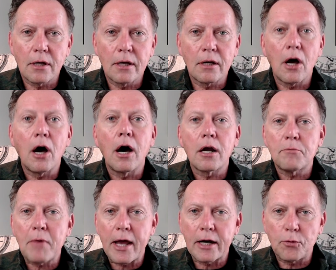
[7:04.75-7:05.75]
and
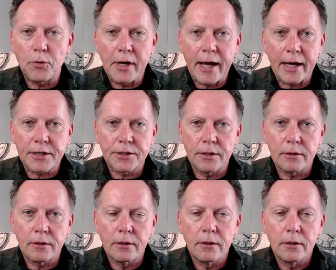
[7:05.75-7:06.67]
automatic reaction